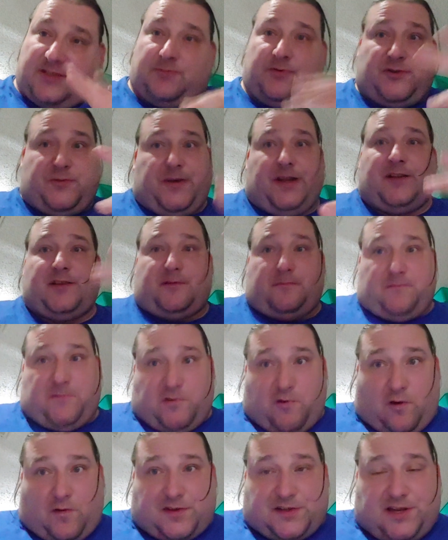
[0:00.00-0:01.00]
which means
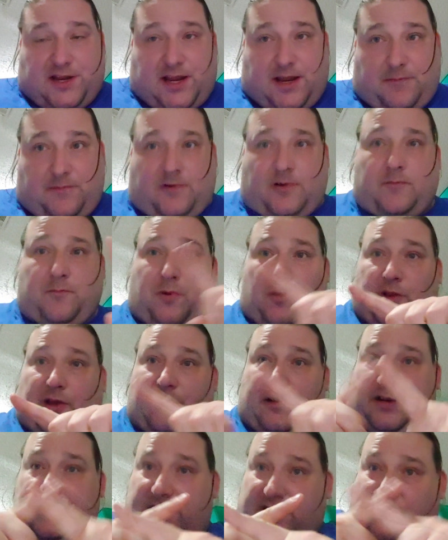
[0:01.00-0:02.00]
they're all the same,
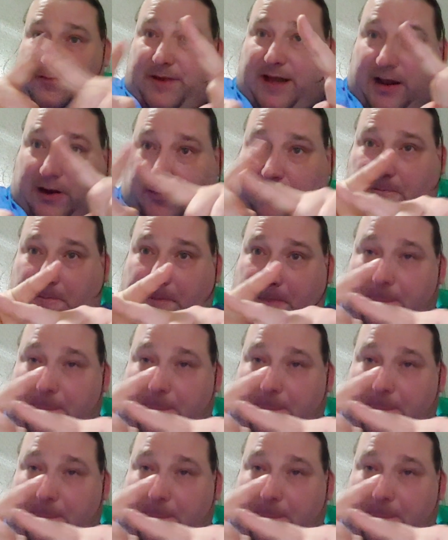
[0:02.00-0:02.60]
polarity doesn't matter,